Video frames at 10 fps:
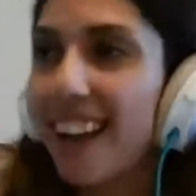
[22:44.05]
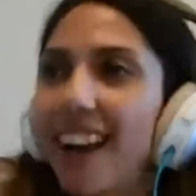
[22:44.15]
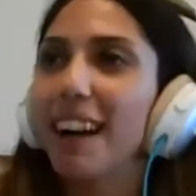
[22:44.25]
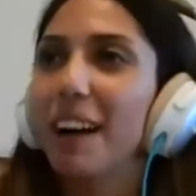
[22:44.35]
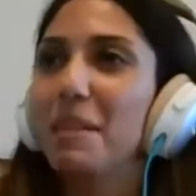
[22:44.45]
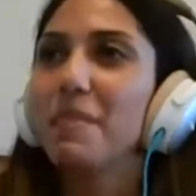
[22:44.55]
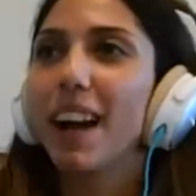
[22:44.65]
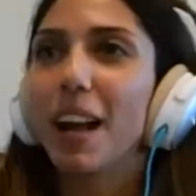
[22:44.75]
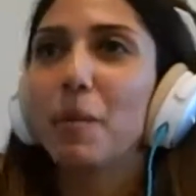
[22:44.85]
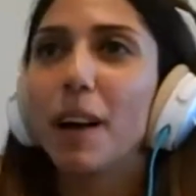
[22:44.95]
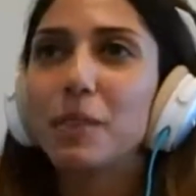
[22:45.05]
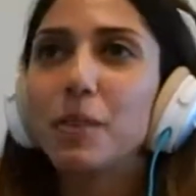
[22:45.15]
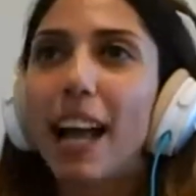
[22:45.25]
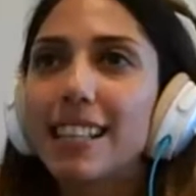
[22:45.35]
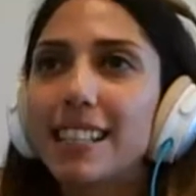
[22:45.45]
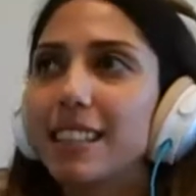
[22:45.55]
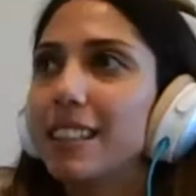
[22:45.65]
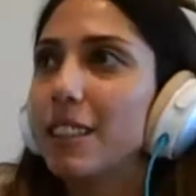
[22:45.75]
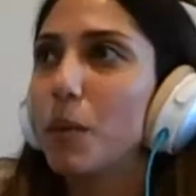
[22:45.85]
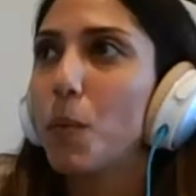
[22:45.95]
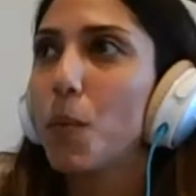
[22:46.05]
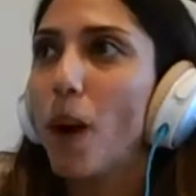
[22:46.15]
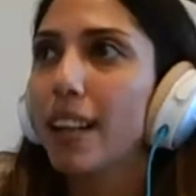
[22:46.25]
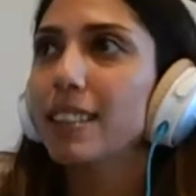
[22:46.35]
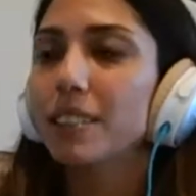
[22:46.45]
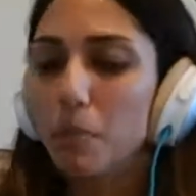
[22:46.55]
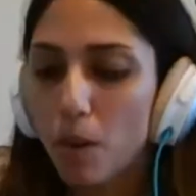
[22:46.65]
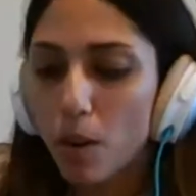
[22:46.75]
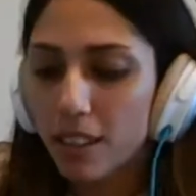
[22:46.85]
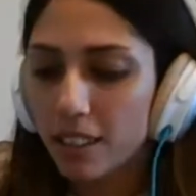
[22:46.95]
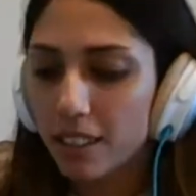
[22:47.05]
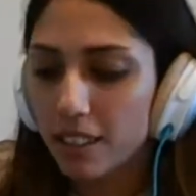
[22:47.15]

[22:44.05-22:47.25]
I want to ask one more